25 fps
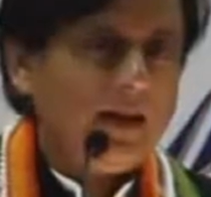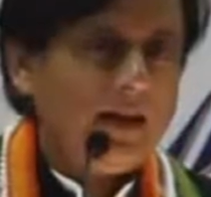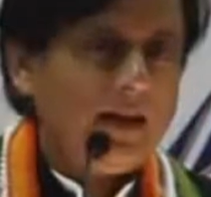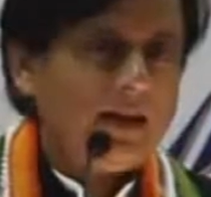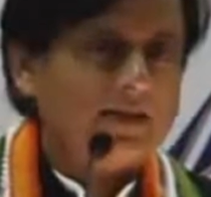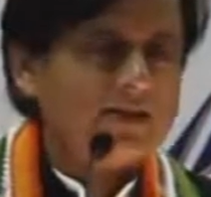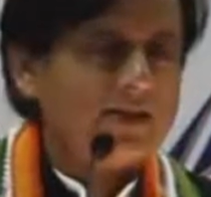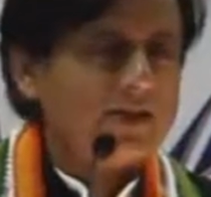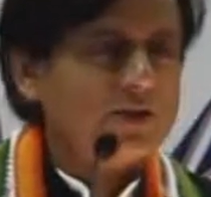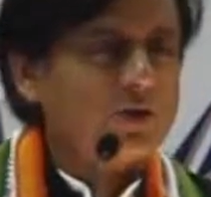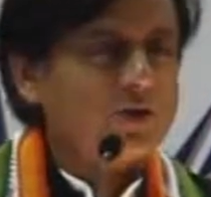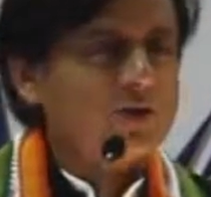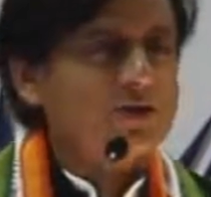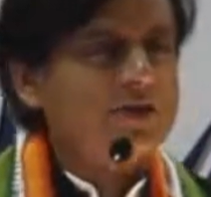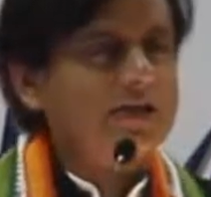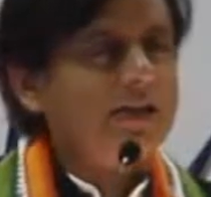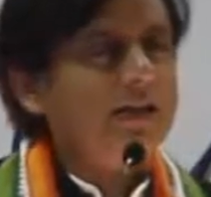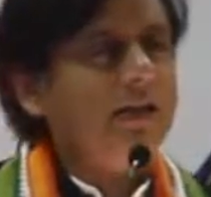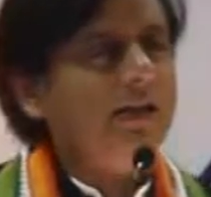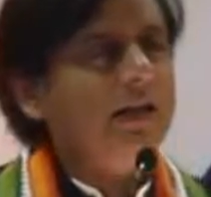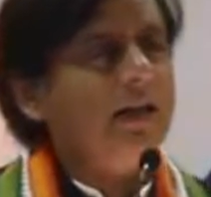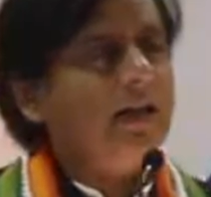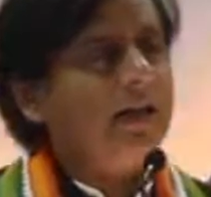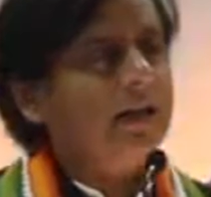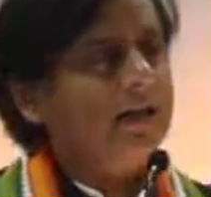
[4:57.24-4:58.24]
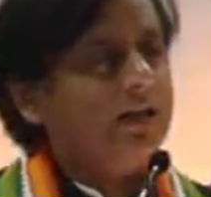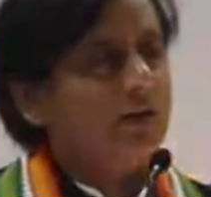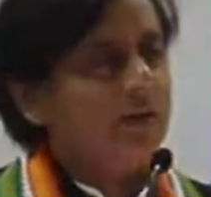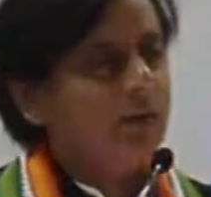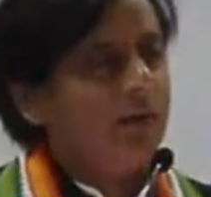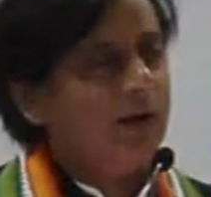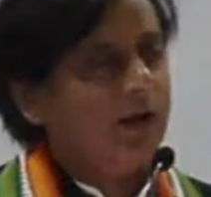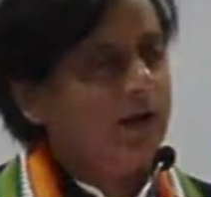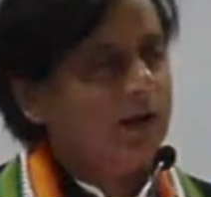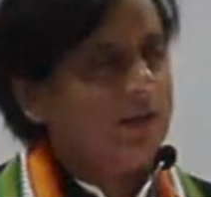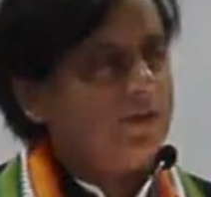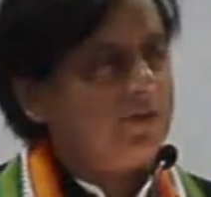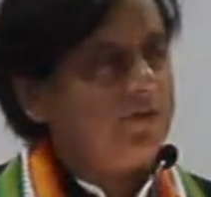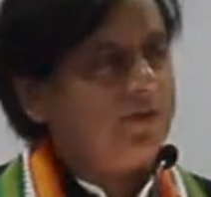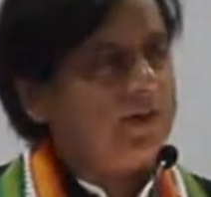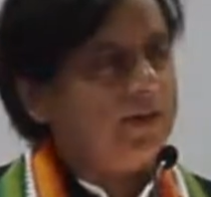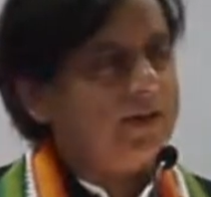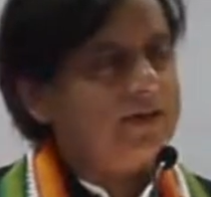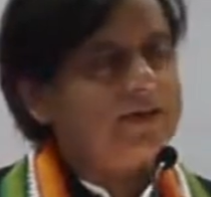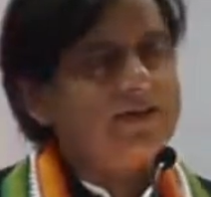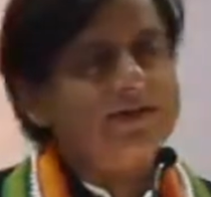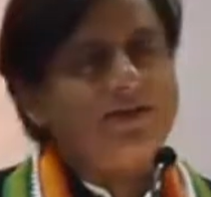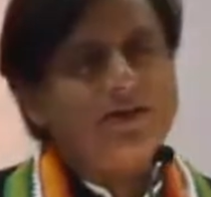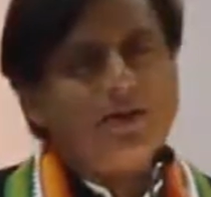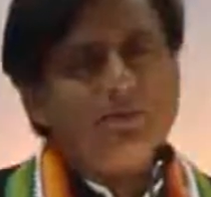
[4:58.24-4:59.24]
is that you're dealing in a world of
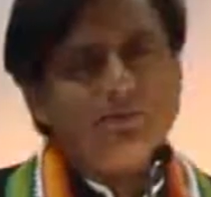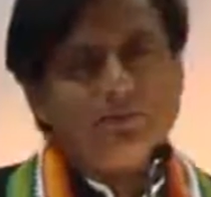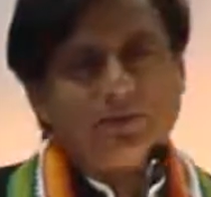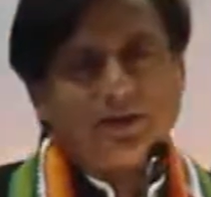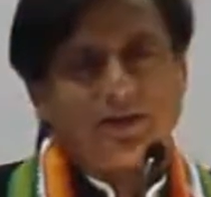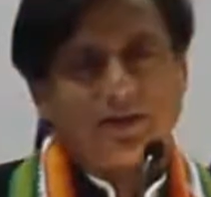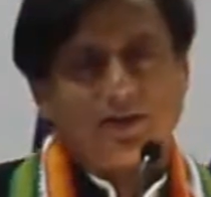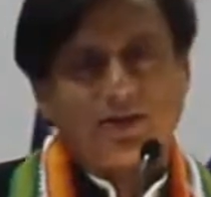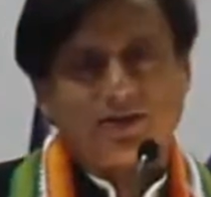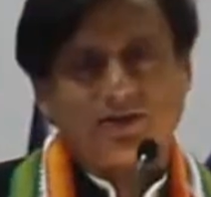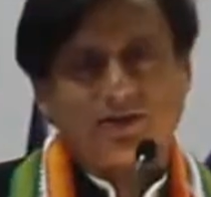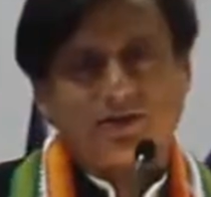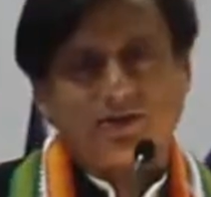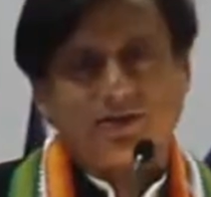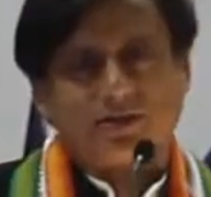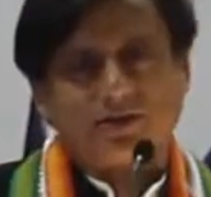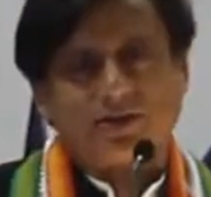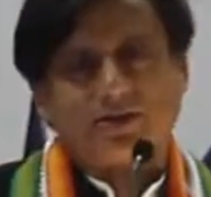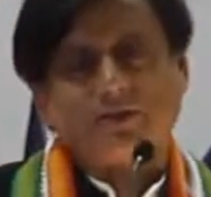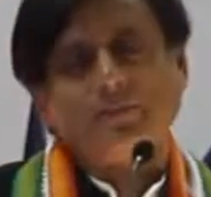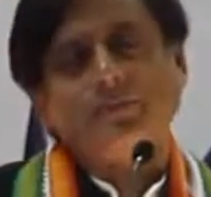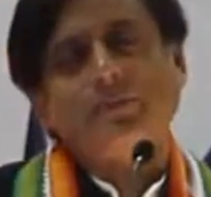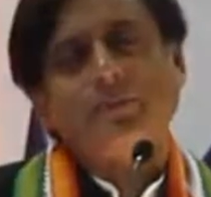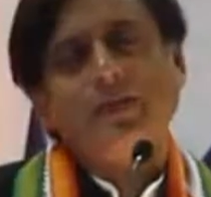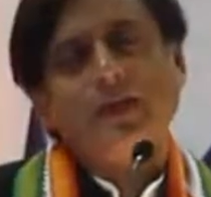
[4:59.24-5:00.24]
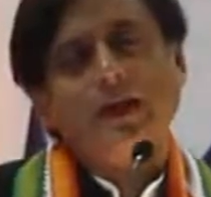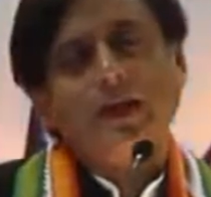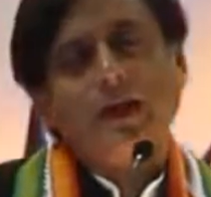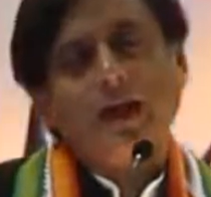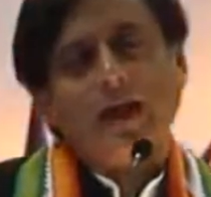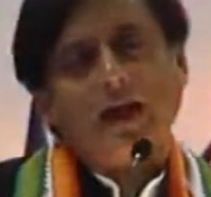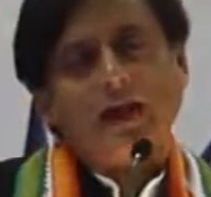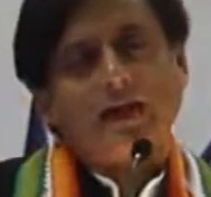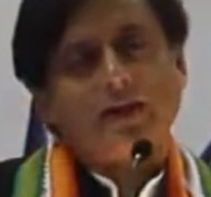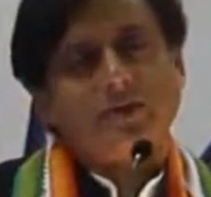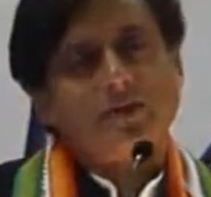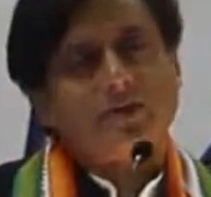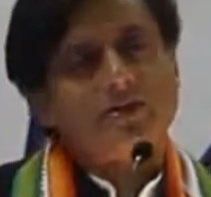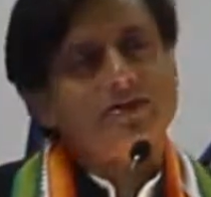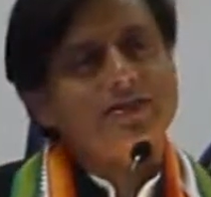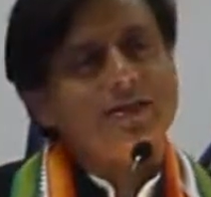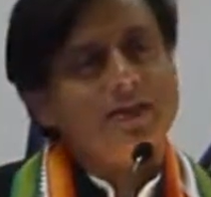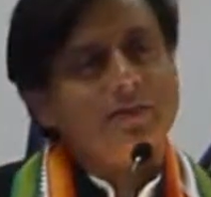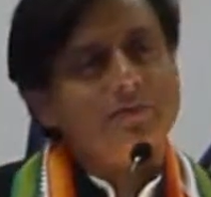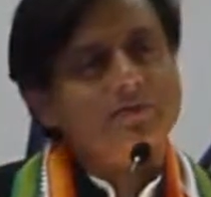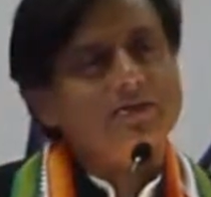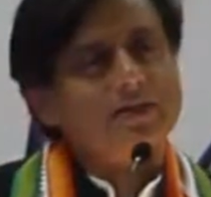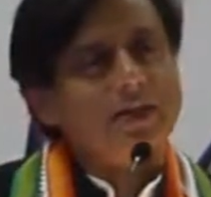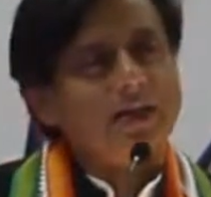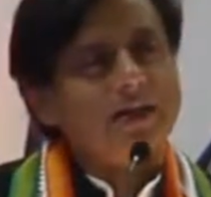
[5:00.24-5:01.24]
great complications, and at the
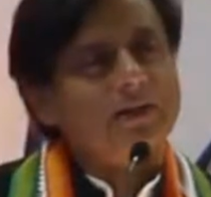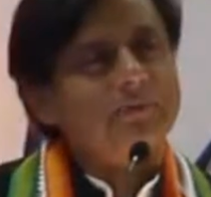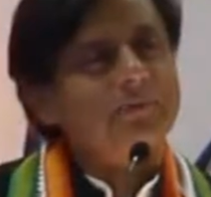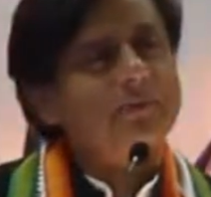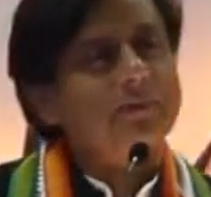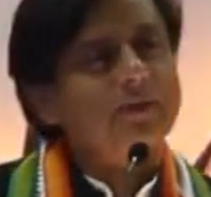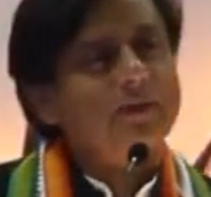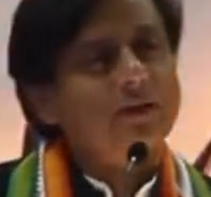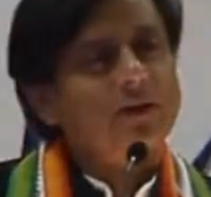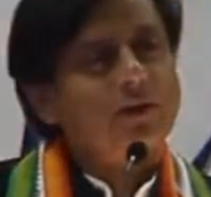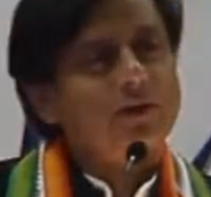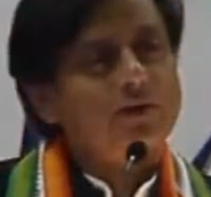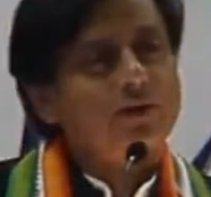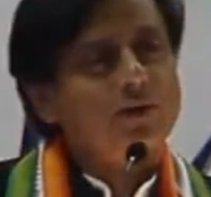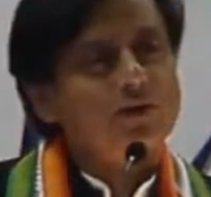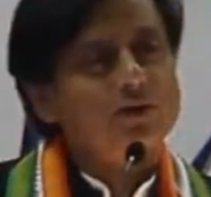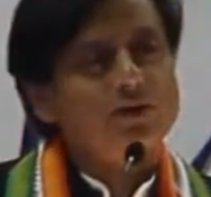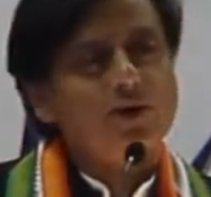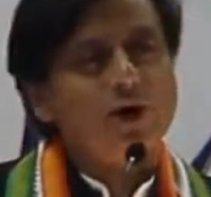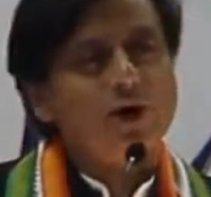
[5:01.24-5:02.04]
same time, your